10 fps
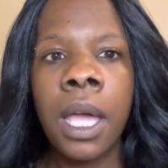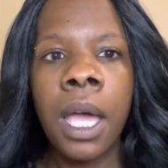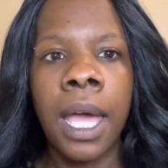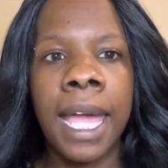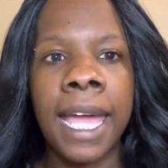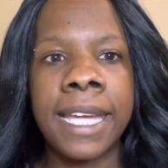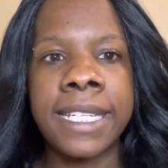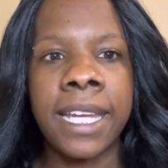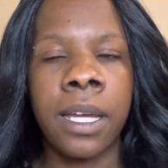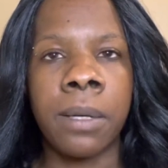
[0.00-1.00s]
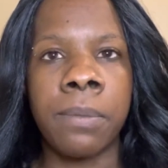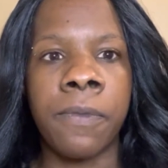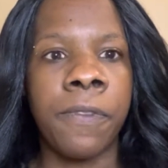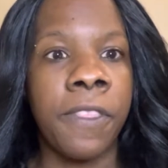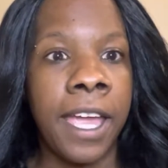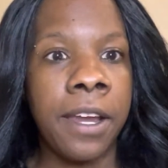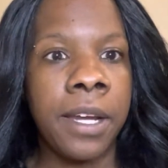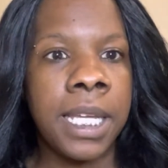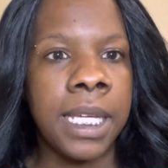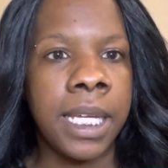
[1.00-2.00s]
And there
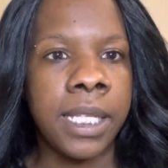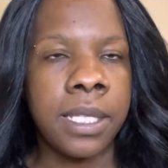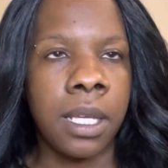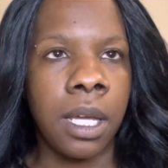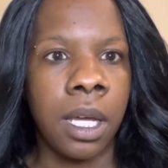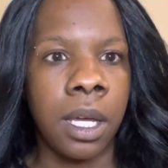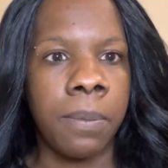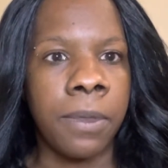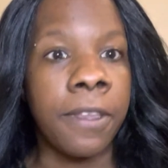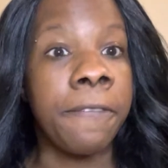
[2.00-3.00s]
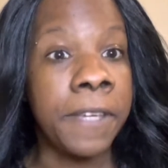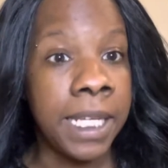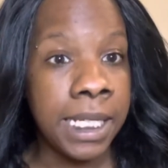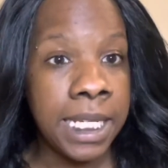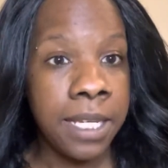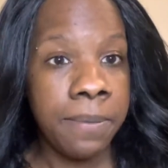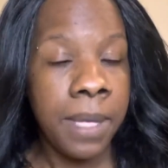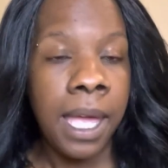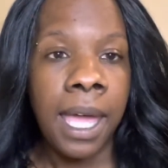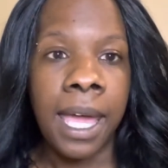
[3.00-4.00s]
he gets the feeding team,
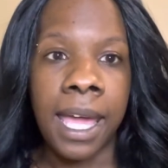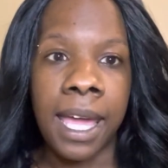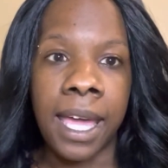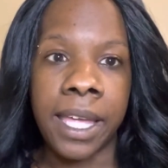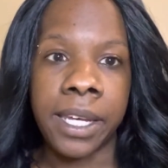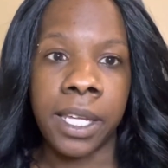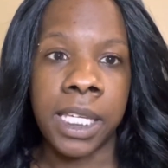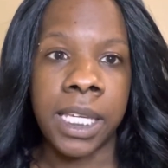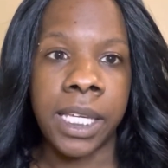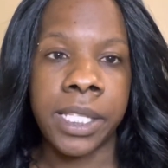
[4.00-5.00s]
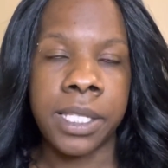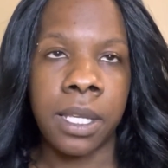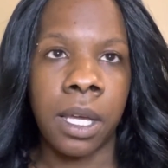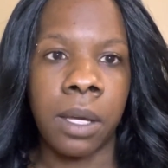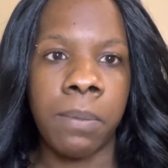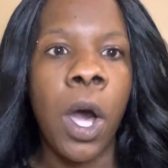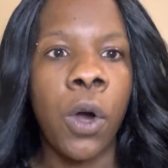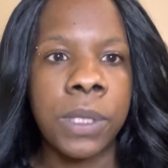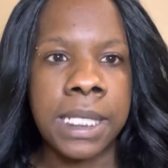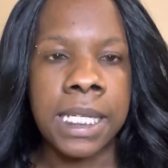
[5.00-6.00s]
and he gets
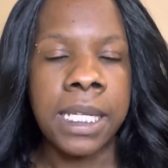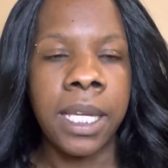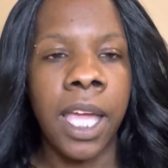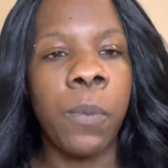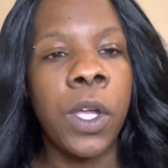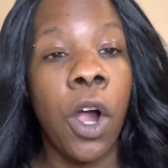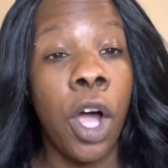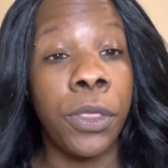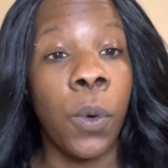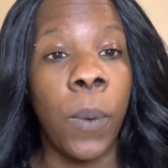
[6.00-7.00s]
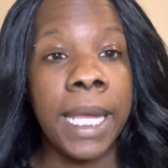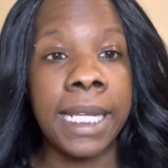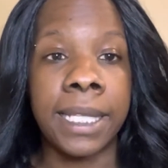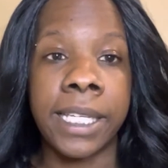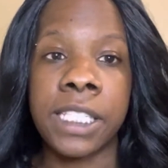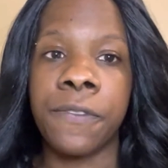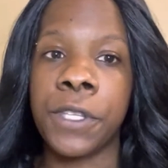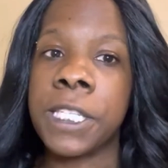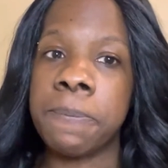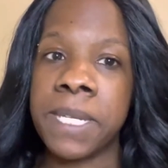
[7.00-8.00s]
OT, and we are on the waiting list for the
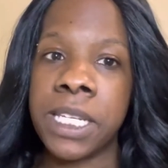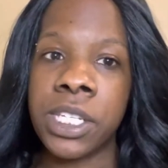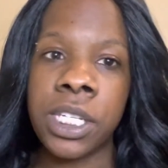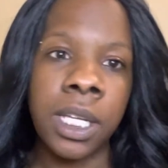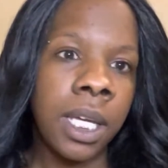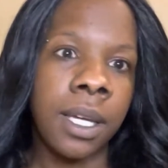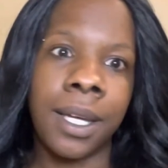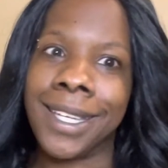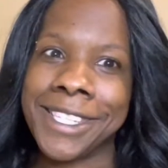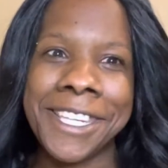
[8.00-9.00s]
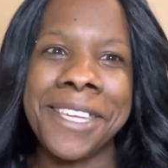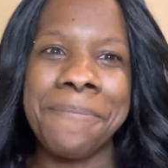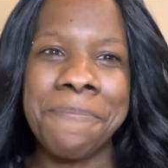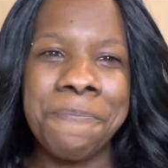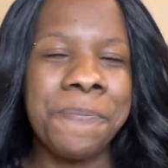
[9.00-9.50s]
speech team.